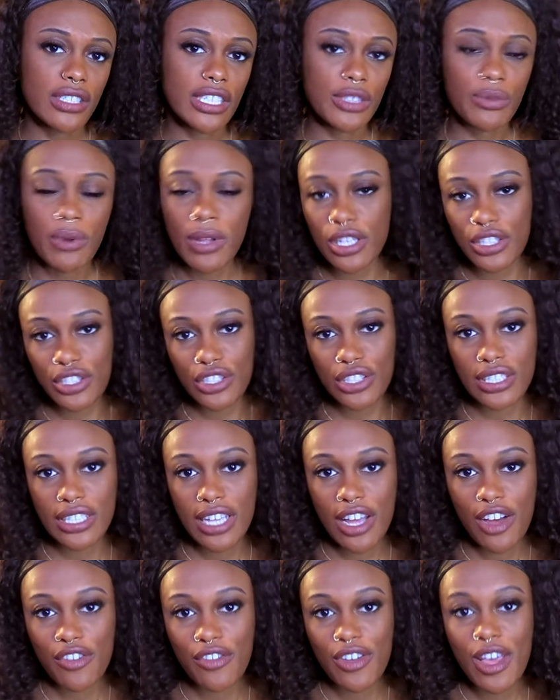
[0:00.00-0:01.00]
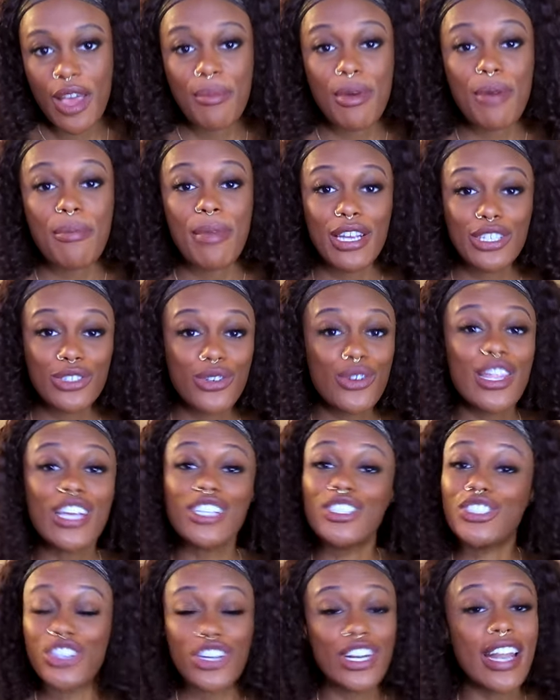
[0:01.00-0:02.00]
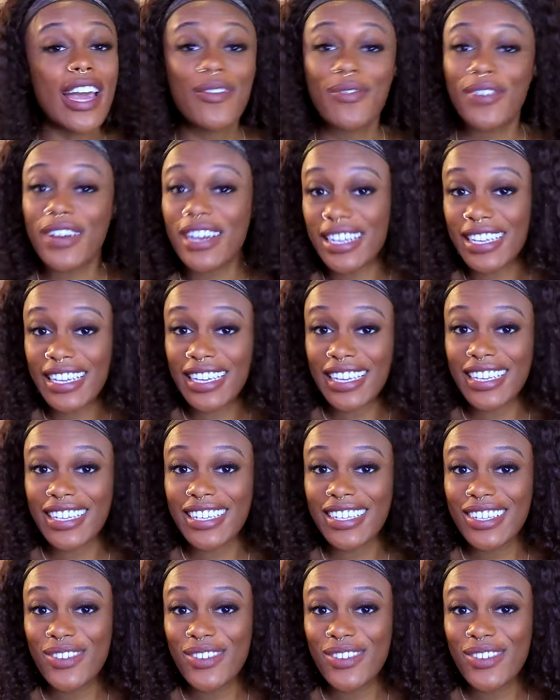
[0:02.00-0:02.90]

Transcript: as well as yourself. But make sure that you're not funky